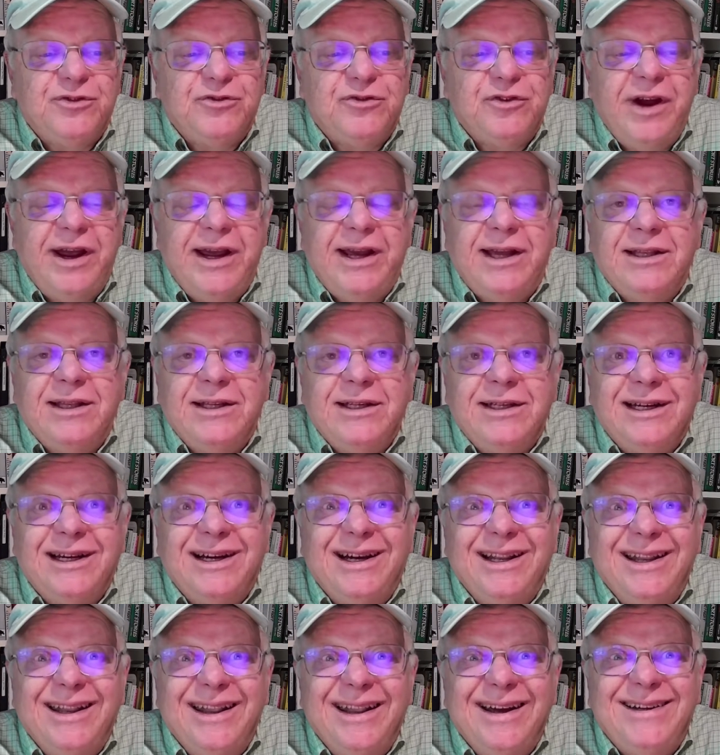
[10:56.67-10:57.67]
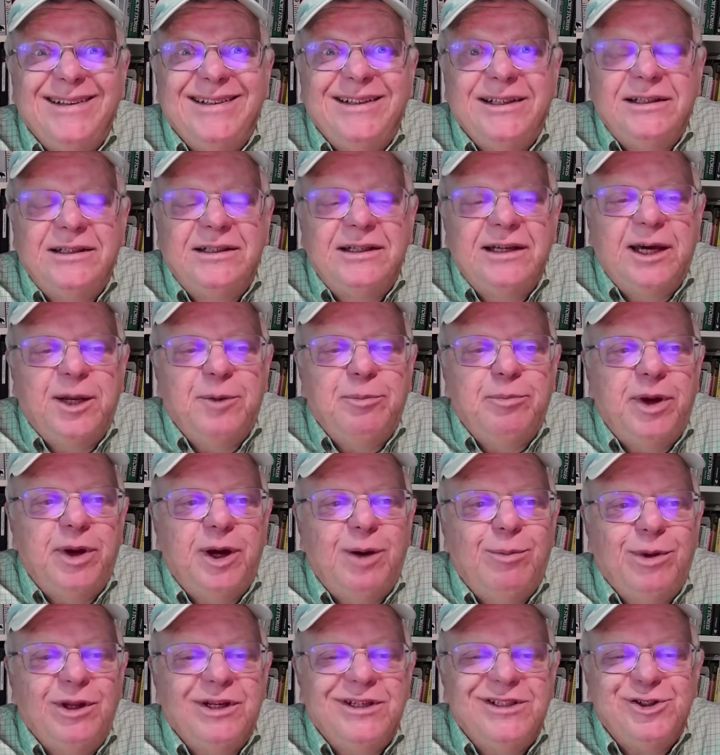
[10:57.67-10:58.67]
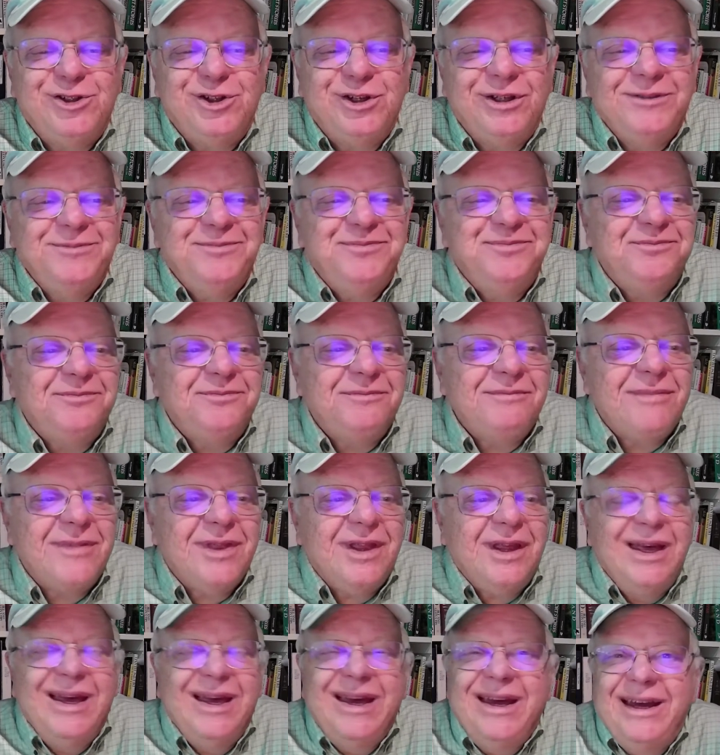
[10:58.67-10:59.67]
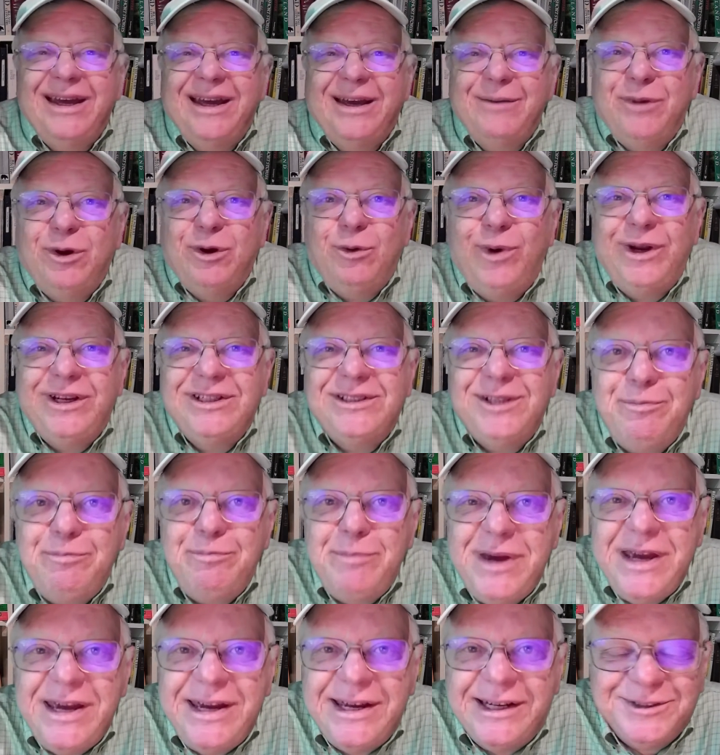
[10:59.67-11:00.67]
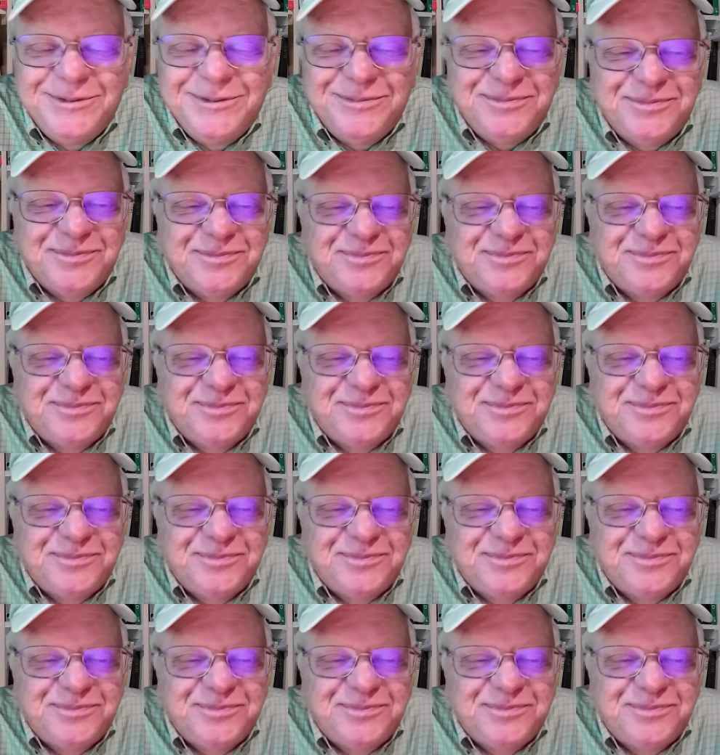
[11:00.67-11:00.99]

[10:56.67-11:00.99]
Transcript: Franklin collected and published. But what does it mean?